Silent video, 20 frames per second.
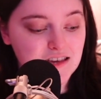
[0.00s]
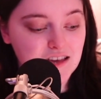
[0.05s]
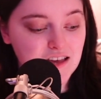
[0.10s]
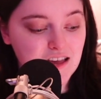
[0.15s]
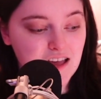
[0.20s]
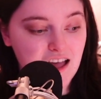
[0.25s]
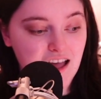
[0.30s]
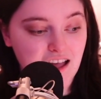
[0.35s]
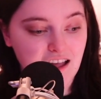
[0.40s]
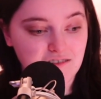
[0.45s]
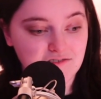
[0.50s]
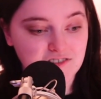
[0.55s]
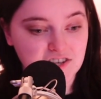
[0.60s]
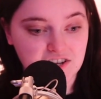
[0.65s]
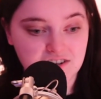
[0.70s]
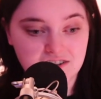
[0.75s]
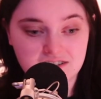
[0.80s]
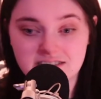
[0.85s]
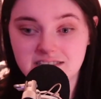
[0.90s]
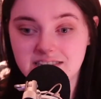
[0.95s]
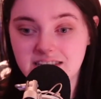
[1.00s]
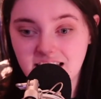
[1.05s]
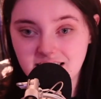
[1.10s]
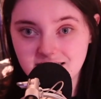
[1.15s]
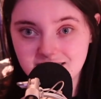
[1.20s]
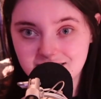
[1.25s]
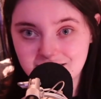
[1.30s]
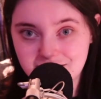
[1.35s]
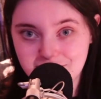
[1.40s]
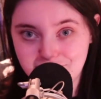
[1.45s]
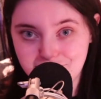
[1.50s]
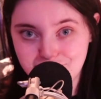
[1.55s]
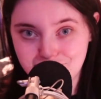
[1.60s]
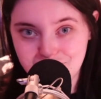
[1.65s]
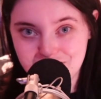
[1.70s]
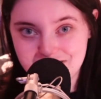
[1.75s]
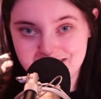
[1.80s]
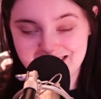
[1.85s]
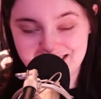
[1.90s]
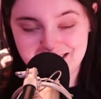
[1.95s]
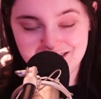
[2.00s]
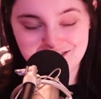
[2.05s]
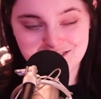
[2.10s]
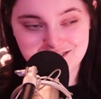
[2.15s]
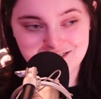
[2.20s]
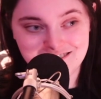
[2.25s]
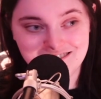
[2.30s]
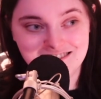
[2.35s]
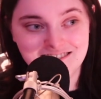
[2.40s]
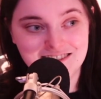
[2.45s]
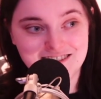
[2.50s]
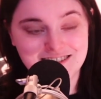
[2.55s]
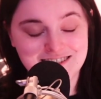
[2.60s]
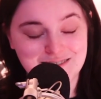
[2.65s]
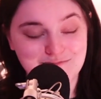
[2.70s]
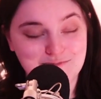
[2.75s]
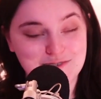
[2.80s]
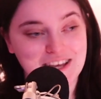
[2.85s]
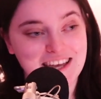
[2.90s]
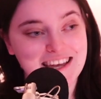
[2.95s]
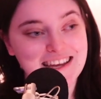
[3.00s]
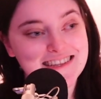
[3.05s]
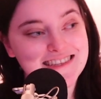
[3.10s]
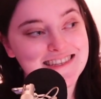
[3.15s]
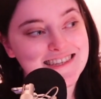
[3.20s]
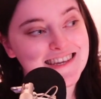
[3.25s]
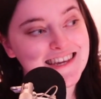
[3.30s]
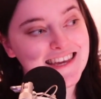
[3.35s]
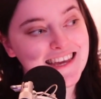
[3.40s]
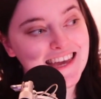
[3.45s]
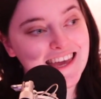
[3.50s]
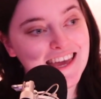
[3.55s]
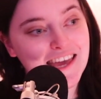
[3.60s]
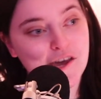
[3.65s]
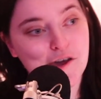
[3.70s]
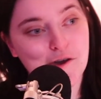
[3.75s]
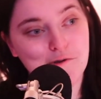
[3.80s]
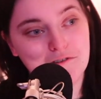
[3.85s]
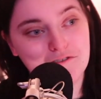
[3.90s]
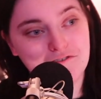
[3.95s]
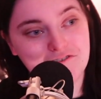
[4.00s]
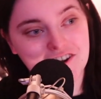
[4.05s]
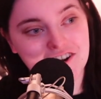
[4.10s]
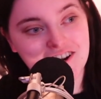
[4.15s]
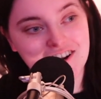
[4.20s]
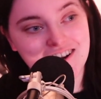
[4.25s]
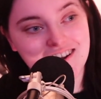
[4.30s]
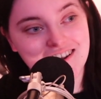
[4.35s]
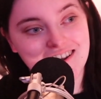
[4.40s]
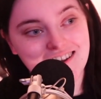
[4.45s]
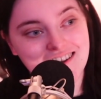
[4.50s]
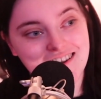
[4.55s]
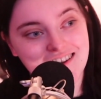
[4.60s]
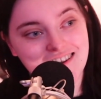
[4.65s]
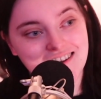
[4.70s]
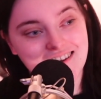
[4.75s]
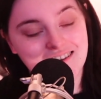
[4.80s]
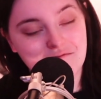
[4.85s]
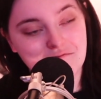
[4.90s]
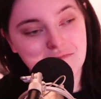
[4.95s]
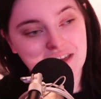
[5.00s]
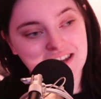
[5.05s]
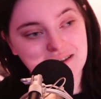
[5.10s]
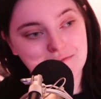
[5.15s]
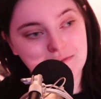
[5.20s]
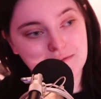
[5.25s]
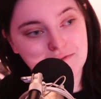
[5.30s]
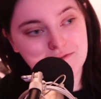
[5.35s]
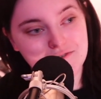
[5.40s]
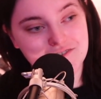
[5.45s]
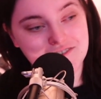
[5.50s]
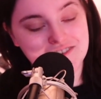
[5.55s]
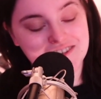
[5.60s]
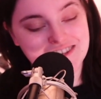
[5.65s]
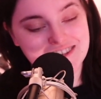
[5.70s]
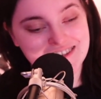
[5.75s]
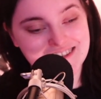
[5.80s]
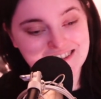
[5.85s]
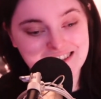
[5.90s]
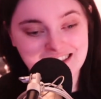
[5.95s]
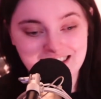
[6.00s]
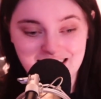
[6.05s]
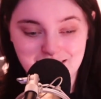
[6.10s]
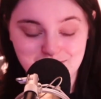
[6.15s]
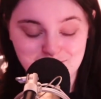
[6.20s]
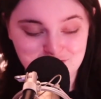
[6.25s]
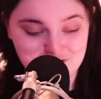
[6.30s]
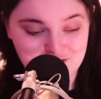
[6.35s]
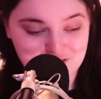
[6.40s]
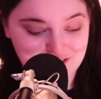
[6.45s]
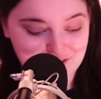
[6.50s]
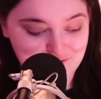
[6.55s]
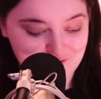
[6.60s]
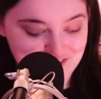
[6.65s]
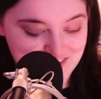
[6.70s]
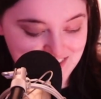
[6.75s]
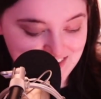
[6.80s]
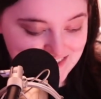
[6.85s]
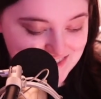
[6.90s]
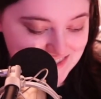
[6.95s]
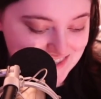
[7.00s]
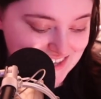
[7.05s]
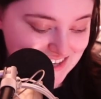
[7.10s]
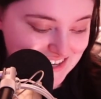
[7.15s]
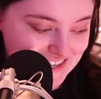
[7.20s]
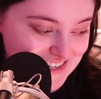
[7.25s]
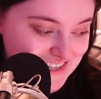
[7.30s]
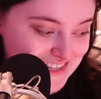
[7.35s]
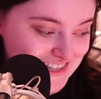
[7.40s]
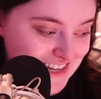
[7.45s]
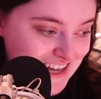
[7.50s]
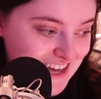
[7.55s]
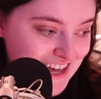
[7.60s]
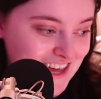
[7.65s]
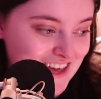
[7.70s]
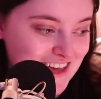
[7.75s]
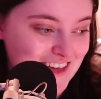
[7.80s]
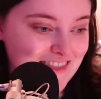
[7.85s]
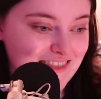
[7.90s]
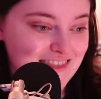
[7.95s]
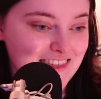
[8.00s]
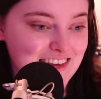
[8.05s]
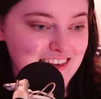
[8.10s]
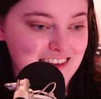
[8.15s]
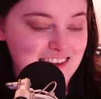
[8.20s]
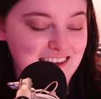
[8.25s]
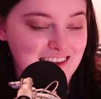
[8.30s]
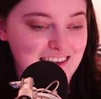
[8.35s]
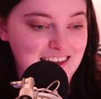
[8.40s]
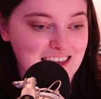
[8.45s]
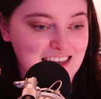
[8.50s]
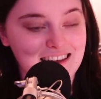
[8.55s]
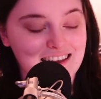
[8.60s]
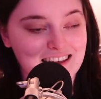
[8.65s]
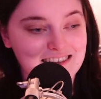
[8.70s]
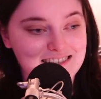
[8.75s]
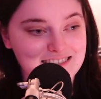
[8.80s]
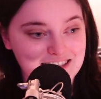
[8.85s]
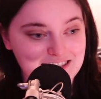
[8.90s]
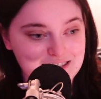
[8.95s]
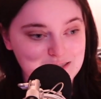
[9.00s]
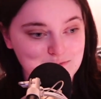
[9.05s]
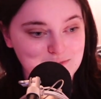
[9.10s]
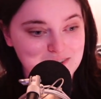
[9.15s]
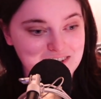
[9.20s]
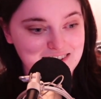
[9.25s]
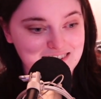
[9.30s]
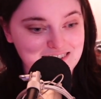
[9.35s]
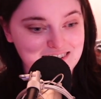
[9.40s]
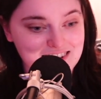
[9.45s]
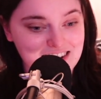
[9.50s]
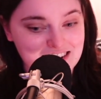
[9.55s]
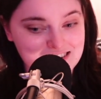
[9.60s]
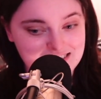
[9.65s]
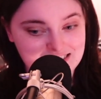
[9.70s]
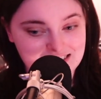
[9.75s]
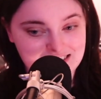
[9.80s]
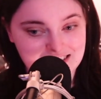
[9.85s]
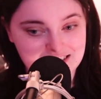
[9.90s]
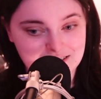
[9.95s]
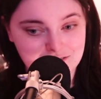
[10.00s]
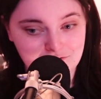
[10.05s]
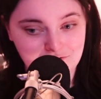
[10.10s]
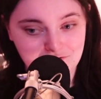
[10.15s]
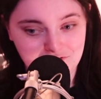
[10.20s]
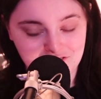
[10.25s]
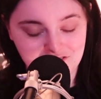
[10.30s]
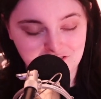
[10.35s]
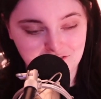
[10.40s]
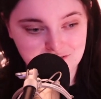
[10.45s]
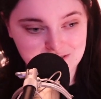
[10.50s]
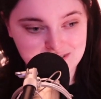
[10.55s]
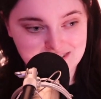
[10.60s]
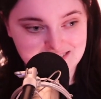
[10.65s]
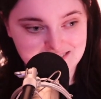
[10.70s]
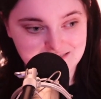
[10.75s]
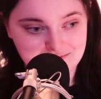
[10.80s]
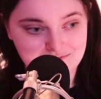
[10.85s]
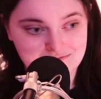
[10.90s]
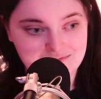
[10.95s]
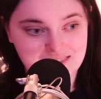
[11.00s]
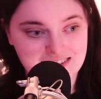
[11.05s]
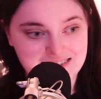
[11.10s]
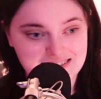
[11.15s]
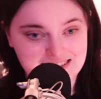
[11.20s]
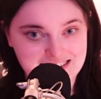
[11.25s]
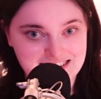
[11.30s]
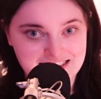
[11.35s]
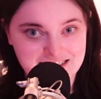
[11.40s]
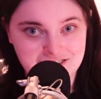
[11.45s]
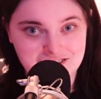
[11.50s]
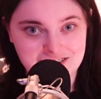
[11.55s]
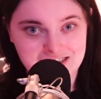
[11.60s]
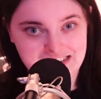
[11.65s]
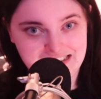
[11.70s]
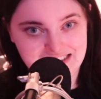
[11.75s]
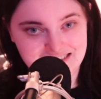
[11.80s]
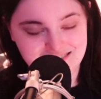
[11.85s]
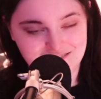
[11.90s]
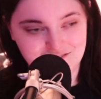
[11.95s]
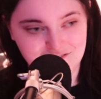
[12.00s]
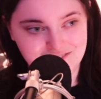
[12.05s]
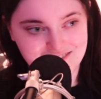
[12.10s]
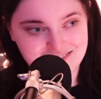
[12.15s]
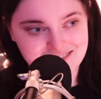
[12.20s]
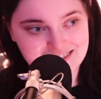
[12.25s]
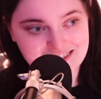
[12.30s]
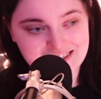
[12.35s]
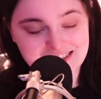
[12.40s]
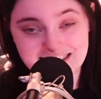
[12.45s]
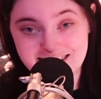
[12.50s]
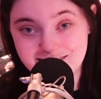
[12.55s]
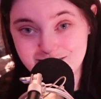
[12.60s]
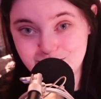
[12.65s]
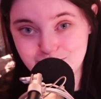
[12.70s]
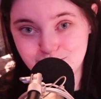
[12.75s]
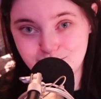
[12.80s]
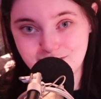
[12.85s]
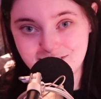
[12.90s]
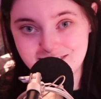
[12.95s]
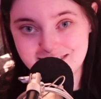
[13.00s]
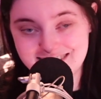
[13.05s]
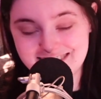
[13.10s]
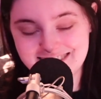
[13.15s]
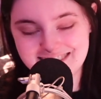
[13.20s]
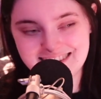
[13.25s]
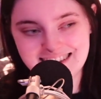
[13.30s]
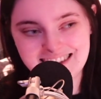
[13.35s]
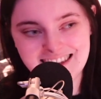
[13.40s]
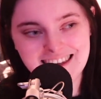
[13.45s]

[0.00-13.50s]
I have done extensive research on the subject. However, many people, I'm sure, can relate to this. The assessment criteria for autism and ADHD is not geared towards